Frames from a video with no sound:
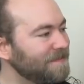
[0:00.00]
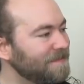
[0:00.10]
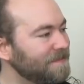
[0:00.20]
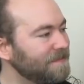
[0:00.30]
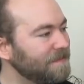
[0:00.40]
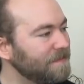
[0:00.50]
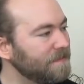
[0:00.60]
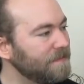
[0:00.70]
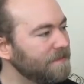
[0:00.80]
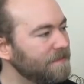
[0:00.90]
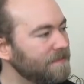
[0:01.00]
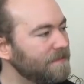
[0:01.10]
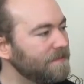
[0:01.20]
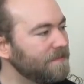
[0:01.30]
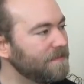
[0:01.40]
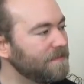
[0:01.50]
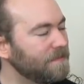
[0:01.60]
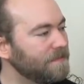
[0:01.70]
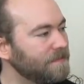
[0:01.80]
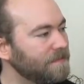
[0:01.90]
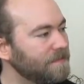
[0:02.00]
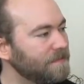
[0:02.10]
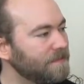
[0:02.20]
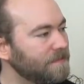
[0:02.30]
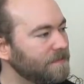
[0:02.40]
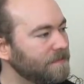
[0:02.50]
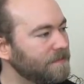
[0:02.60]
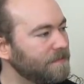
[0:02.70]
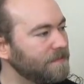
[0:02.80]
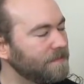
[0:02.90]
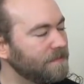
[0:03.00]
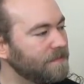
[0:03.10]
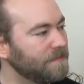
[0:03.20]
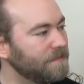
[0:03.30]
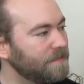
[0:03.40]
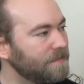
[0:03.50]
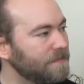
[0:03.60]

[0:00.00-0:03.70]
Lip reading: (not speaking)